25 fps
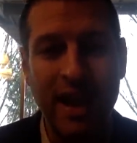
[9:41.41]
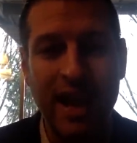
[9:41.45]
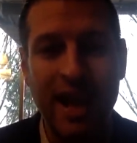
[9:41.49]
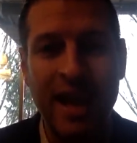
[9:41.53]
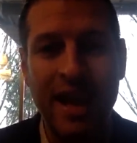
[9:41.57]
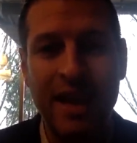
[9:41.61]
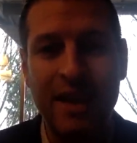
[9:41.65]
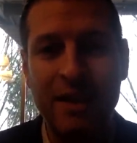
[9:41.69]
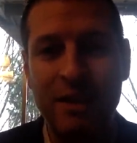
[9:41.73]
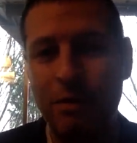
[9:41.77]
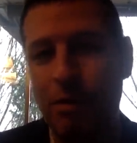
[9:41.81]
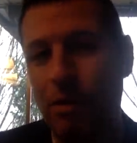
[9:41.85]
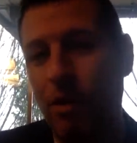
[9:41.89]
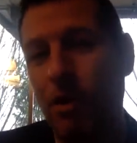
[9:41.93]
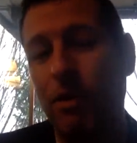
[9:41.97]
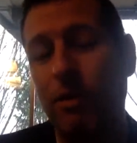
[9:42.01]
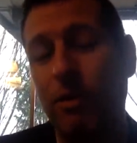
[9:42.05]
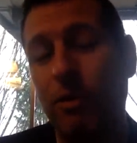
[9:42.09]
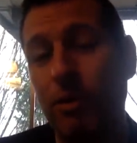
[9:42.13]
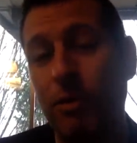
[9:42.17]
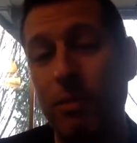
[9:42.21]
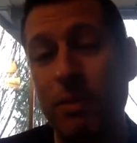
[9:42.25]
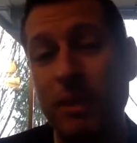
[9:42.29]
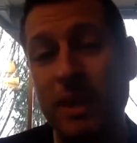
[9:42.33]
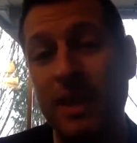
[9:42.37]
and
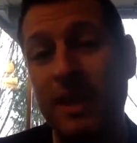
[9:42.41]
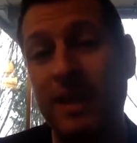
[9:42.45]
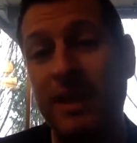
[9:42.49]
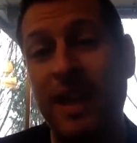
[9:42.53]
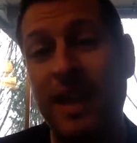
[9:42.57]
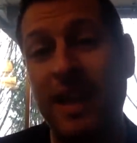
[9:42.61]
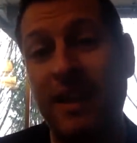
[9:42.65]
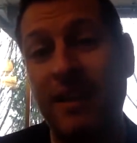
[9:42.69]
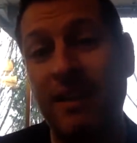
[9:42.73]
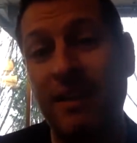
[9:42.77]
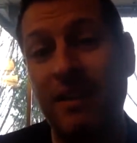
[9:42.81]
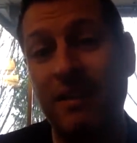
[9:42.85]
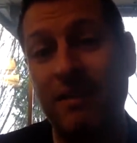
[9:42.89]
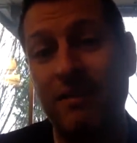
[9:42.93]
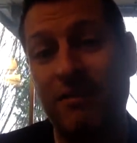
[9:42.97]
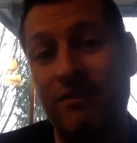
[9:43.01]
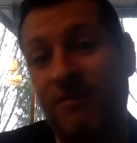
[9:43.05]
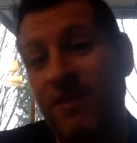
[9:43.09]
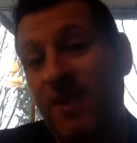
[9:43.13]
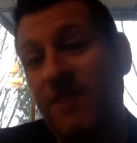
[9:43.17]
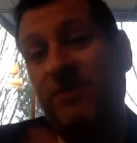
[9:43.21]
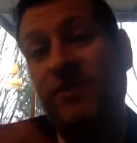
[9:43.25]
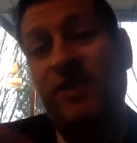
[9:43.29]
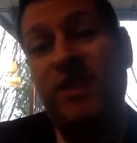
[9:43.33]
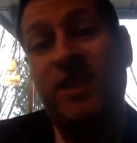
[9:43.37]
Aurora will be in like
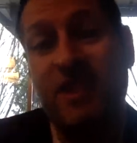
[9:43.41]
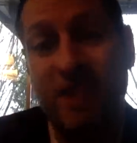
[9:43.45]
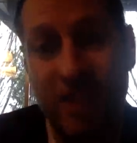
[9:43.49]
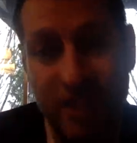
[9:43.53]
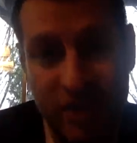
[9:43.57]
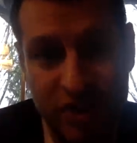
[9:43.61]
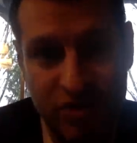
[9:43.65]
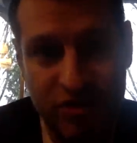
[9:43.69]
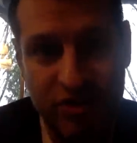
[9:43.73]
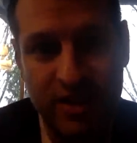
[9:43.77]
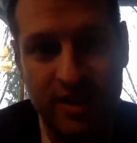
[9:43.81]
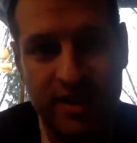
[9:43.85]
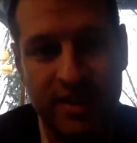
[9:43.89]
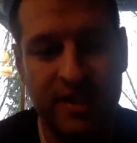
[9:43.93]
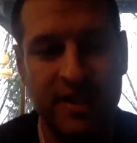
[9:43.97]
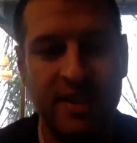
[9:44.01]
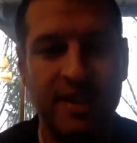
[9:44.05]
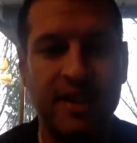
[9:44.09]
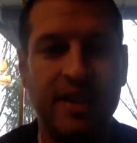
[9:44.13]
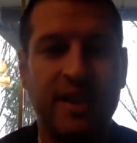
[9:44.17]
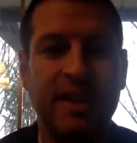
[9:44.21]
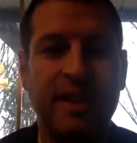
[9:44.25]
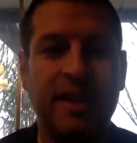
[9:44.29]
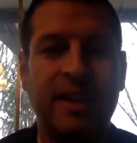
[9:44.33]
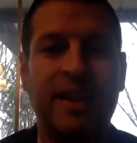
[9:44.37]
50
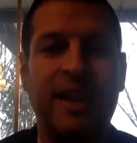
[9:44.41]
countries,